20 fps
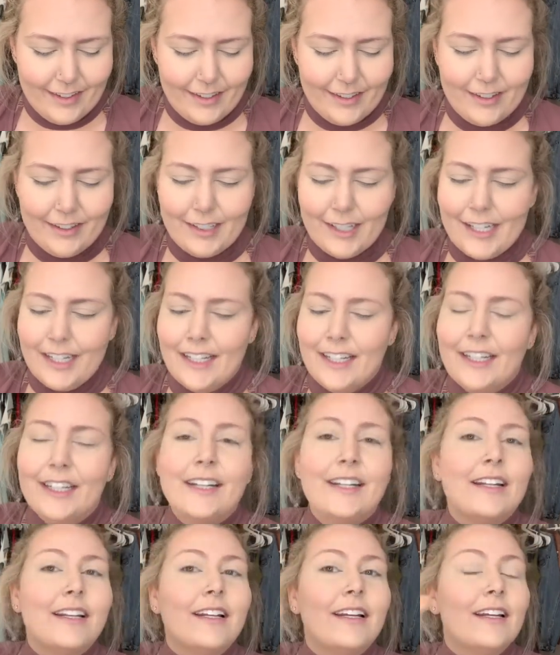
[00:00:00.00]
Okay,
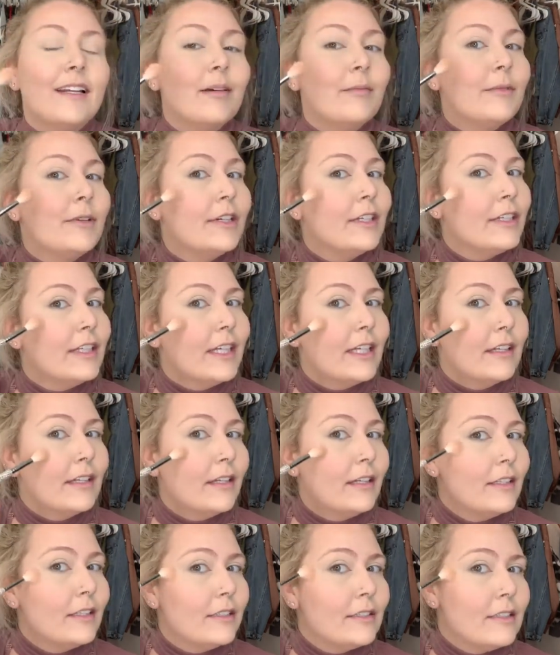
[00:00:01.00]
and then I'm going to take
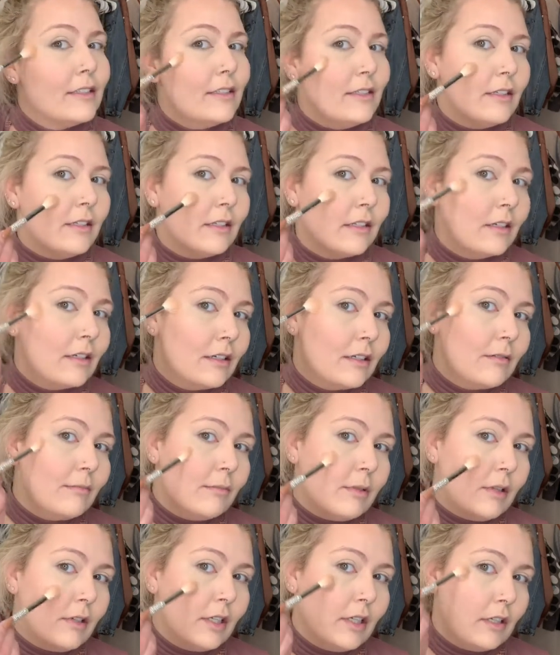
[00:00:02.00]
this and
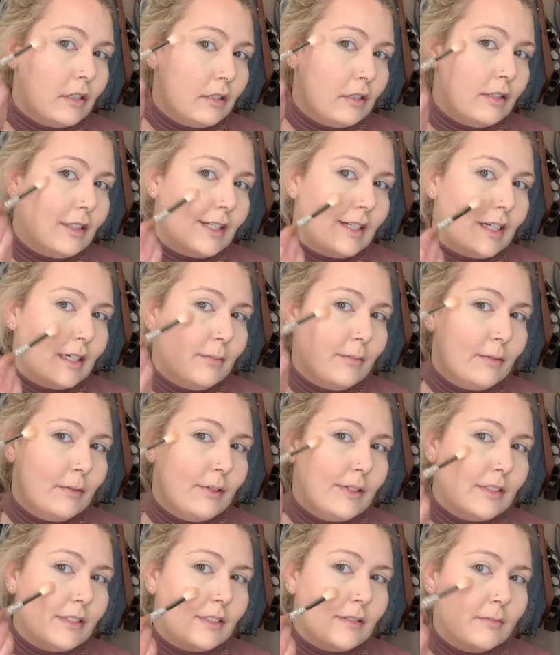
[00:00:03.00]
put it on the high
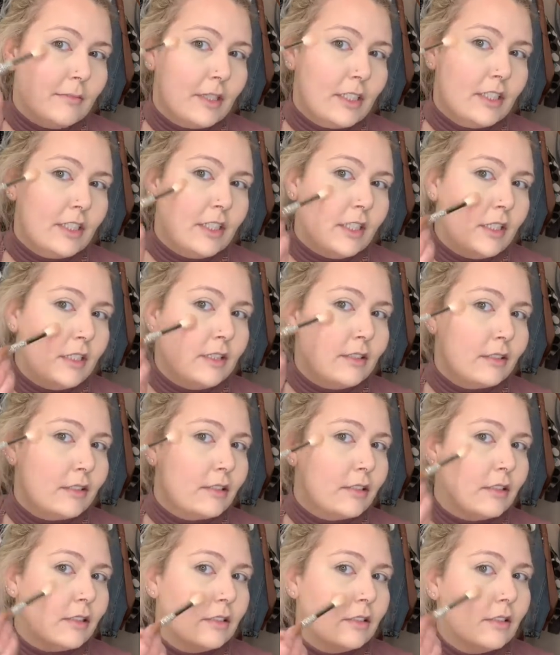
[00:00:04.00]
points of my
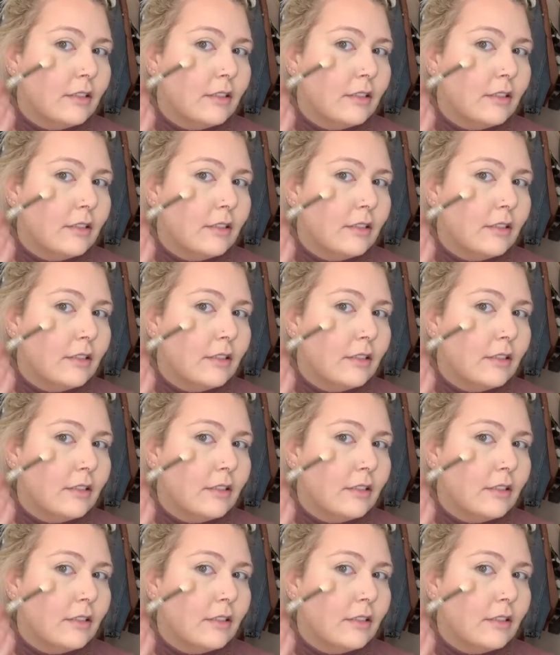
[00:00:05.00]
cheeks.